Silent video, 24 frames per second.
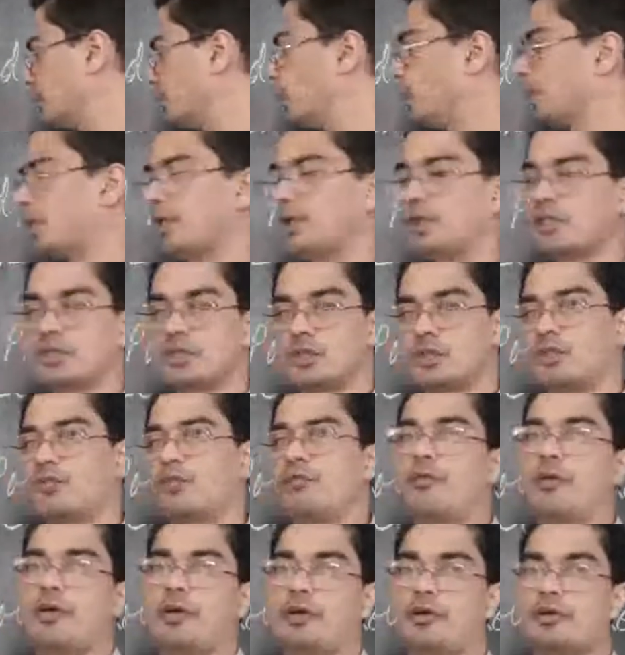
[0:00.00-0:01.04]
One
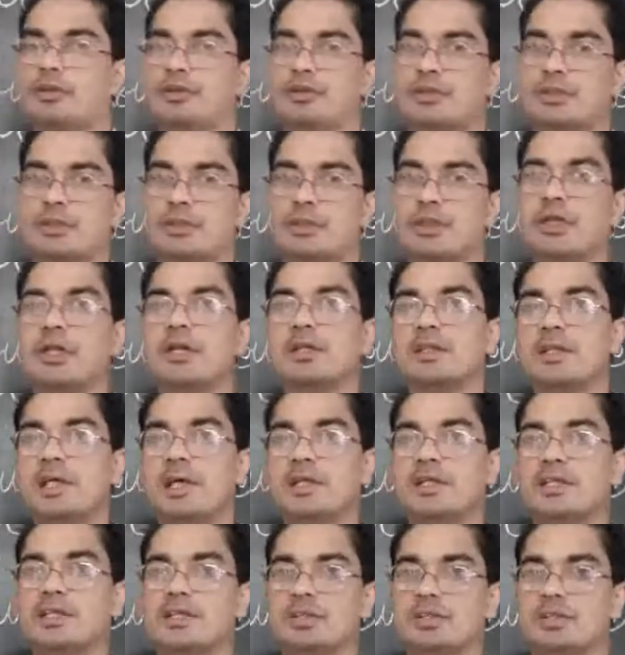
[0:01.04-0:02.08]
is ferrous,
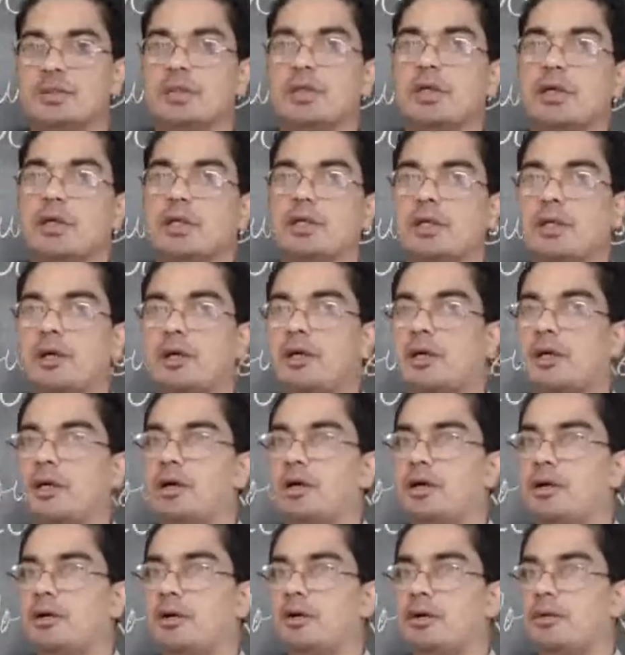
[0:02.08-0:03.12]
that is
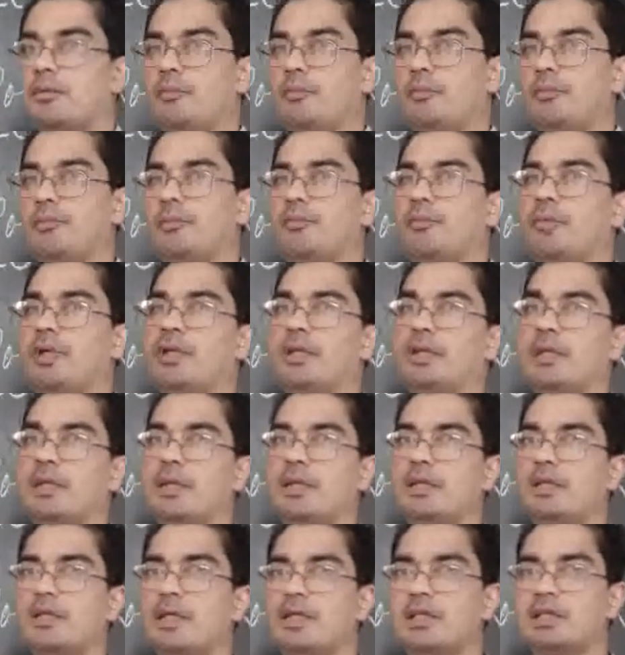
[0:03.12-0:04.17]
the
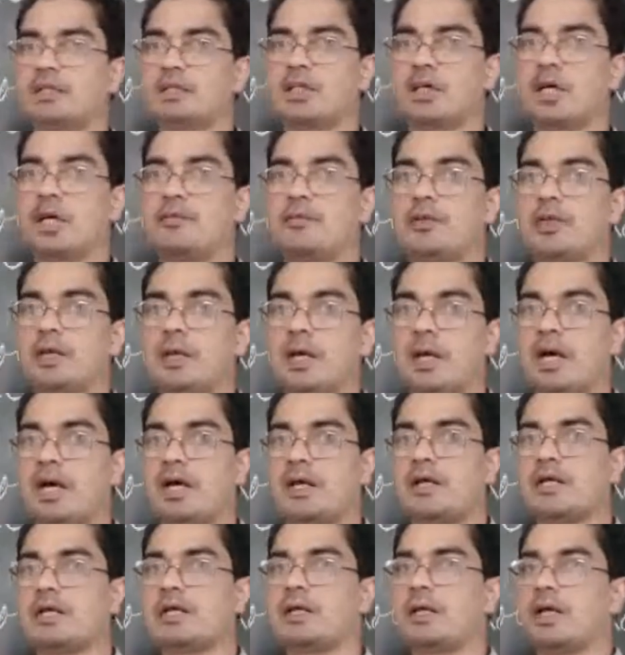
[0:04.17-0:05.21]
mineral that is having
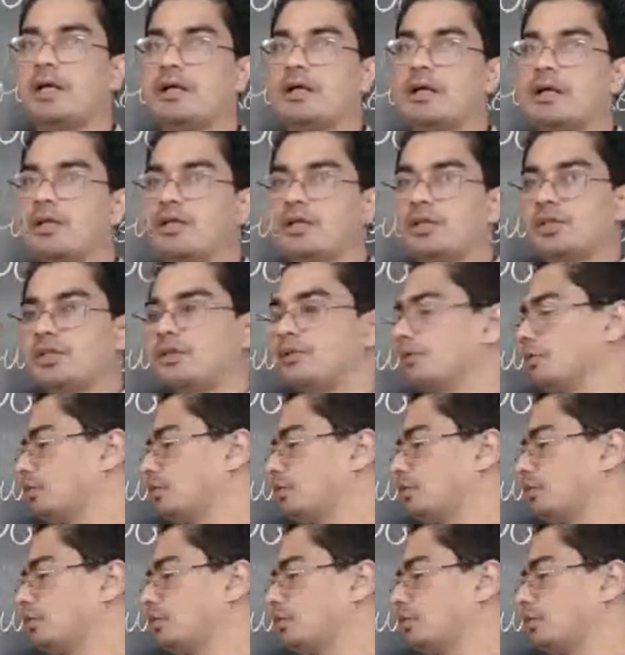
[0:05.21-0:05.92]
iron content.